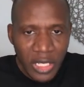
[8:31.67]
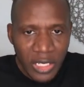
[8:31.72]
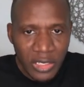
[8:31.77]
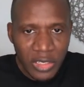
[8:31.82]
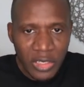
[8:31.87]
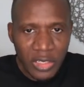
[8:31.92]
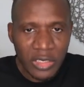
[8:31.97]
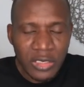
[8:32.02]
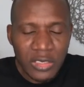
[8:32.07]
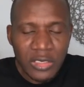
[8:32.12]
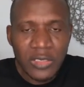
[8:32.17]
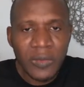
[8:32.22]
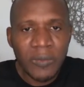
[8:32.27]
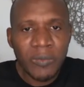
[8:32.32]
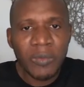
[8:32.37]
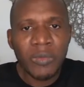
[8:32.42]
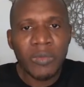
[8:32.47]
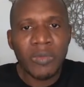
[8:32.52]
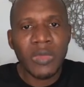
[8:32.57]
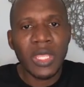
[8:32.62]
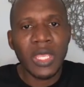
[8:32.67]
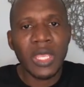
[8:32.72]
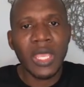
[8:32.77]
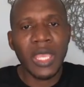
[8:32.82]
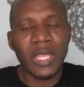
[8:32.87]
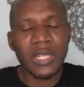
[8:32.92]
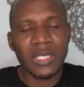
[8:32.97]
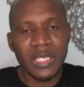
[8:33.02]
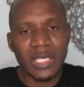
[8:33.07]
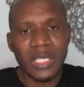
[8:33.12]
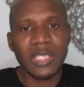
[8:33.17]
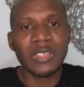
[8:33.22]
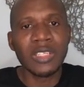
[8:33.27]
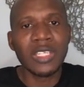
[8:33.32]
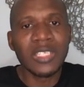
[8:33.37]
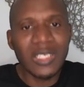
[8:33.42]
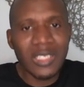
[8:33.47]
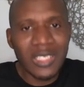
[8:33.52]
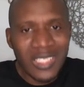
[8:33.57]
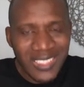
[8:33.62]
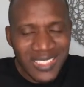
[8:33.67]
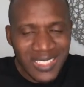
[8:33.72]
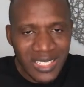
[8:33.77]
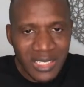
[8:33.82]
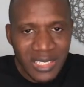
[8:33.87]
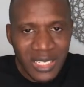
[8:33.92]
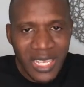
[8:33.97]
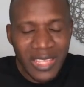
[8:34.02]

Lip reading: and years, and he didn't listen.